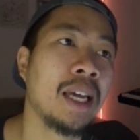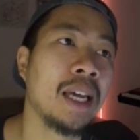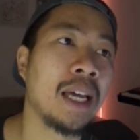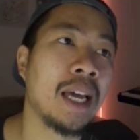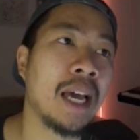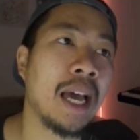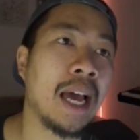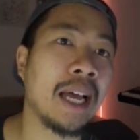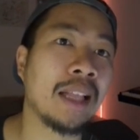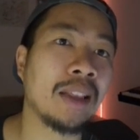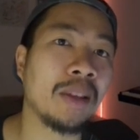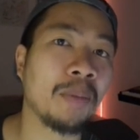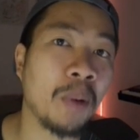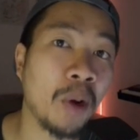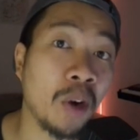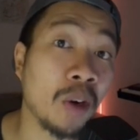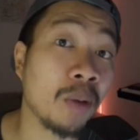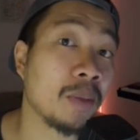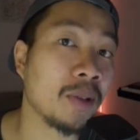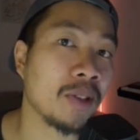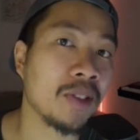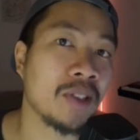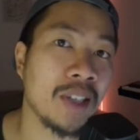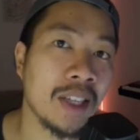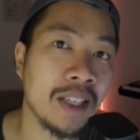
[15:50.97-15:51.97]
at the
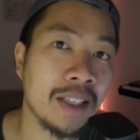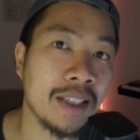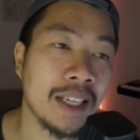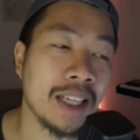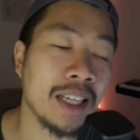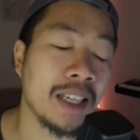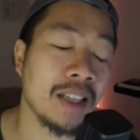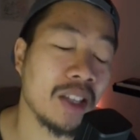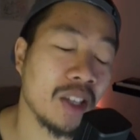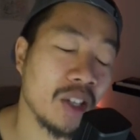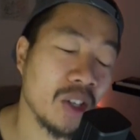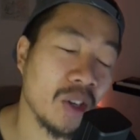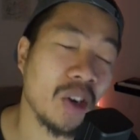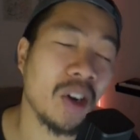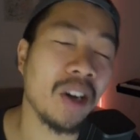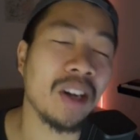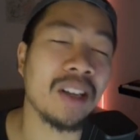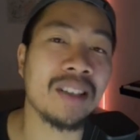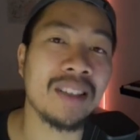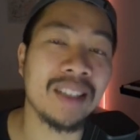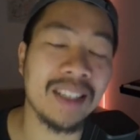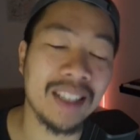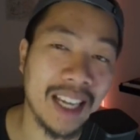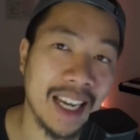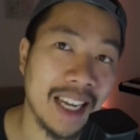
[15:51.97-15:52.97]
Pokemon Center in the United
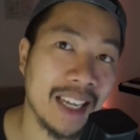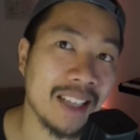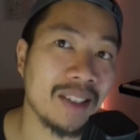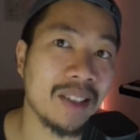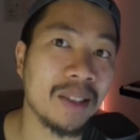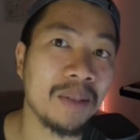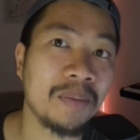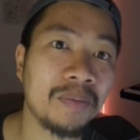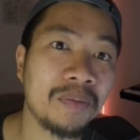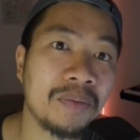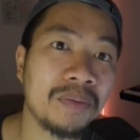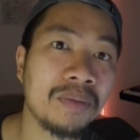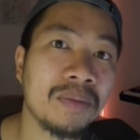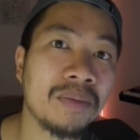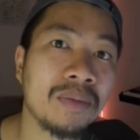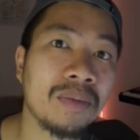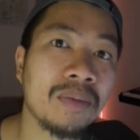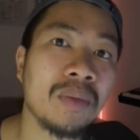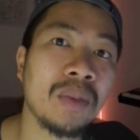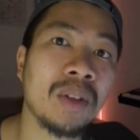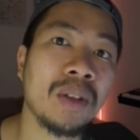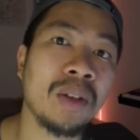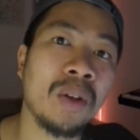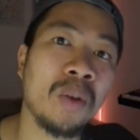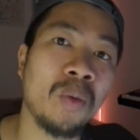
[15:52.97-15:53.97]
States.
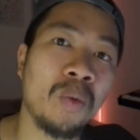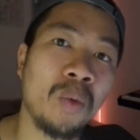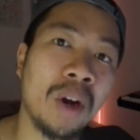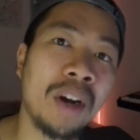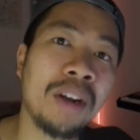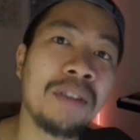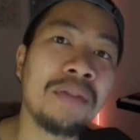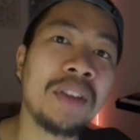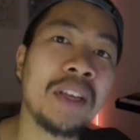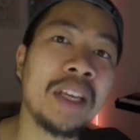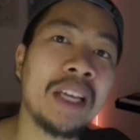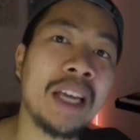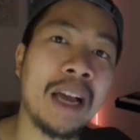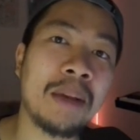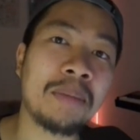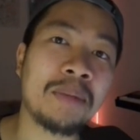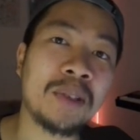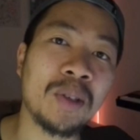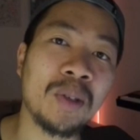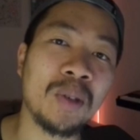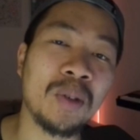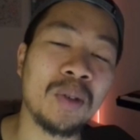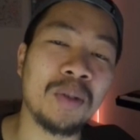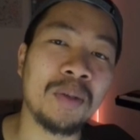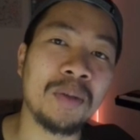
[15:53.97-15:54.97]
One of the
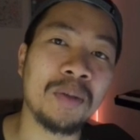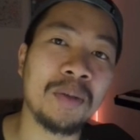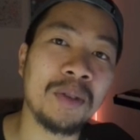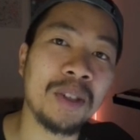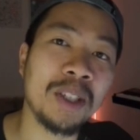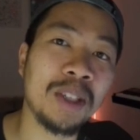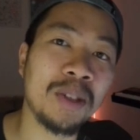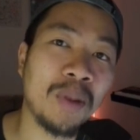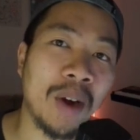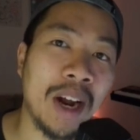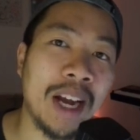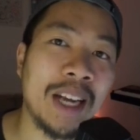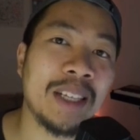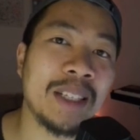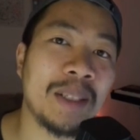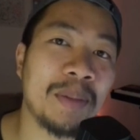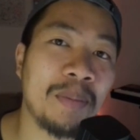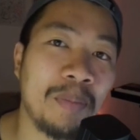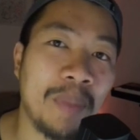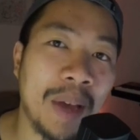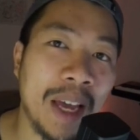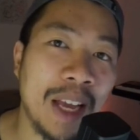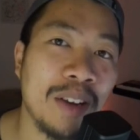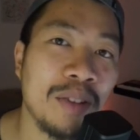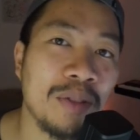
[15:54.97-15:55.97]
absolute greatest
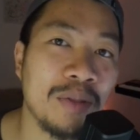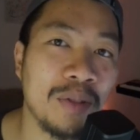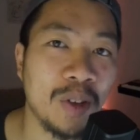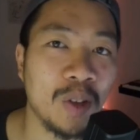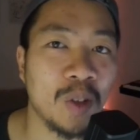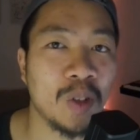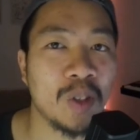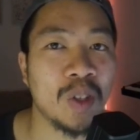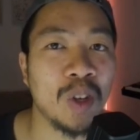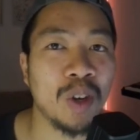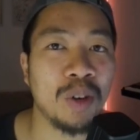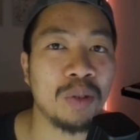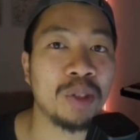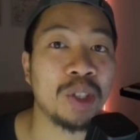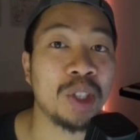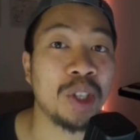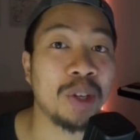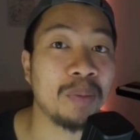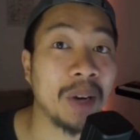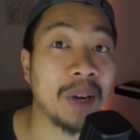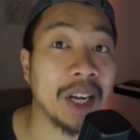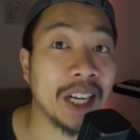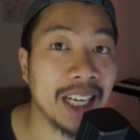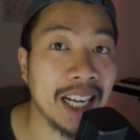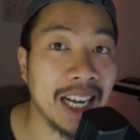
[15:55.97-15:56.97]
benefits of Ship
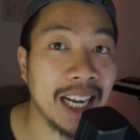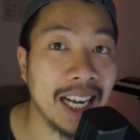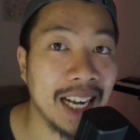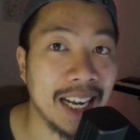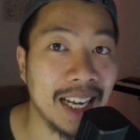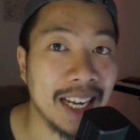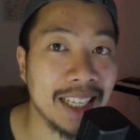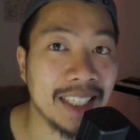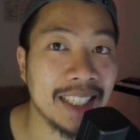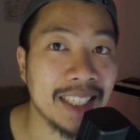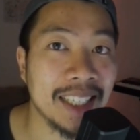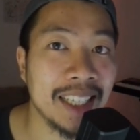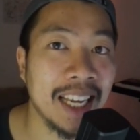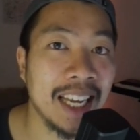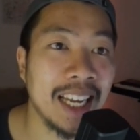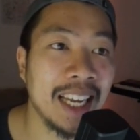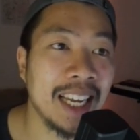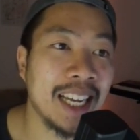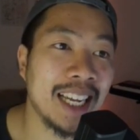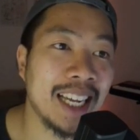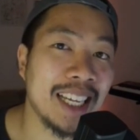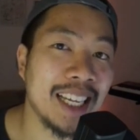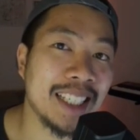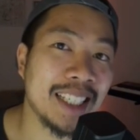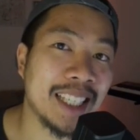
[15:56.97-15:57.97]
My Cards
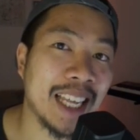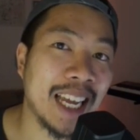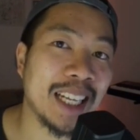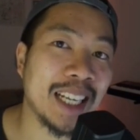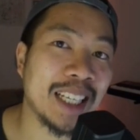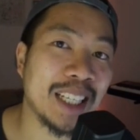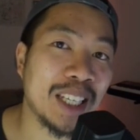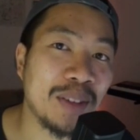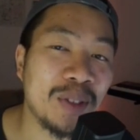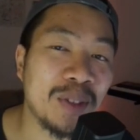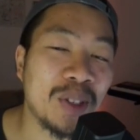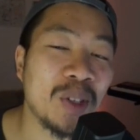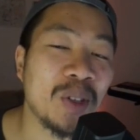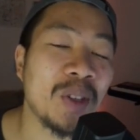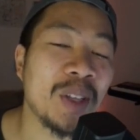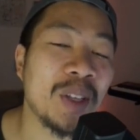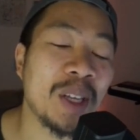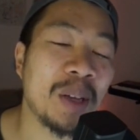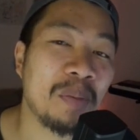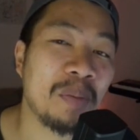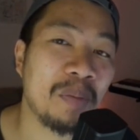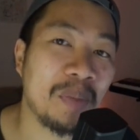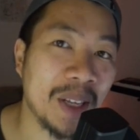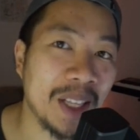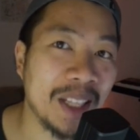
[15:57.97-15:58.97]
is that it gives you the
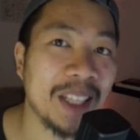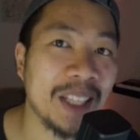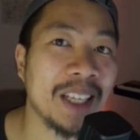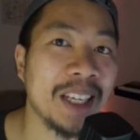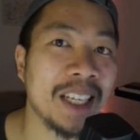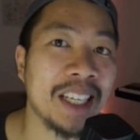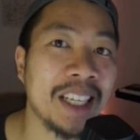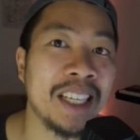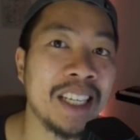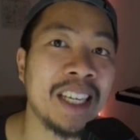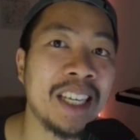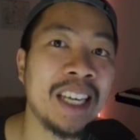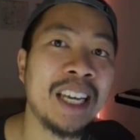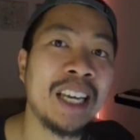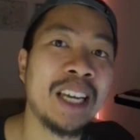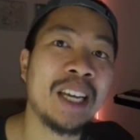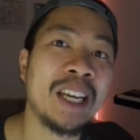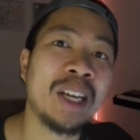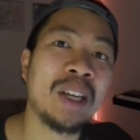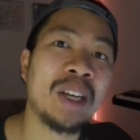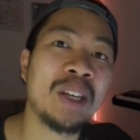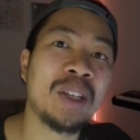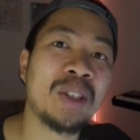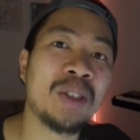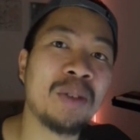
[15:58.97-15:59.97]
ability to